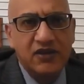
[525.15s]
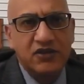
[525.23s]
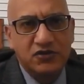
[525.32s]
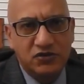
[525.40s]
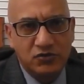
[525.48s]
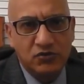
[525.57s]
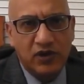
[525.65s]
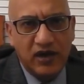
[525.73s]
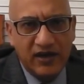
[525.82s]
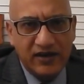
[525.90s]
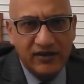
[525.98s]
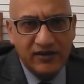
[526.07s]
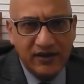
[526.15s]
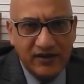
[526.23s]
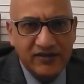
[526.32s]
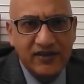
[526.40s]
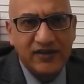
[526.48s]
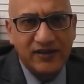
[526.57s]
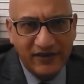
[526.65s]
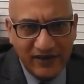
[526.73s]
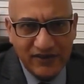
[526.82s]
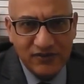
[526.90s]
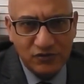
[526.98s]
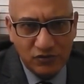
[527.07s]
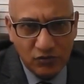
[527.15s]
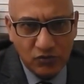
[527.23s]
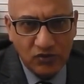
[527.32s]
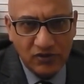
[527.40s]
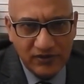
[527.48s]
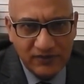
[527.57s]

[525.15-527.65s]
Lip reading: you are in the green zone.